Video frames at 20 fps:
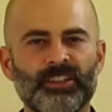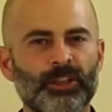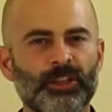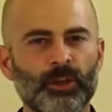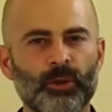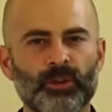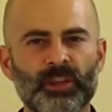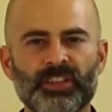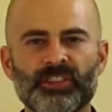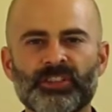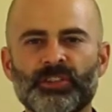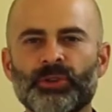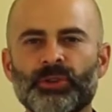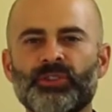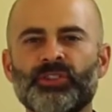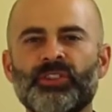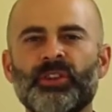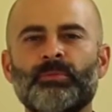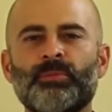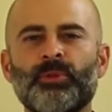There you go. That's so
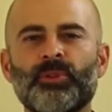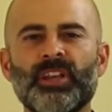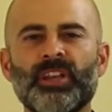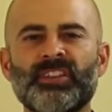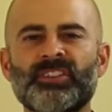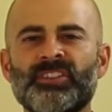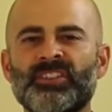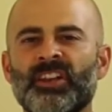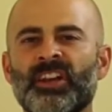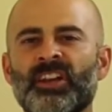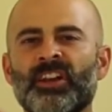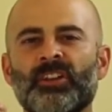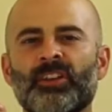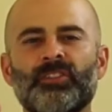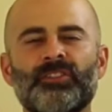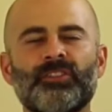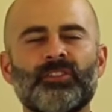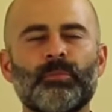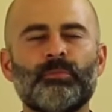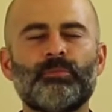simple. That's
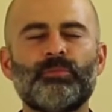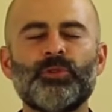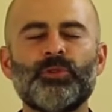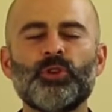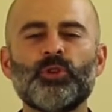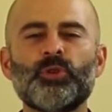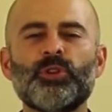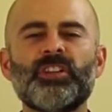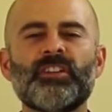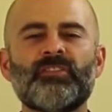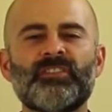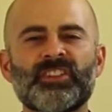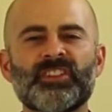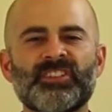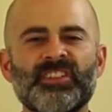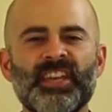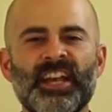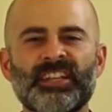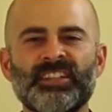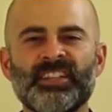the beauty of
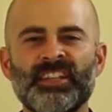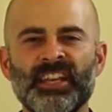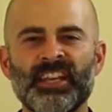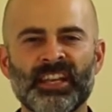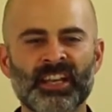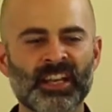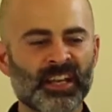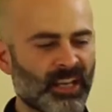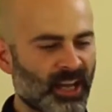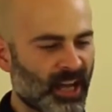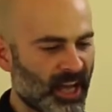this technique.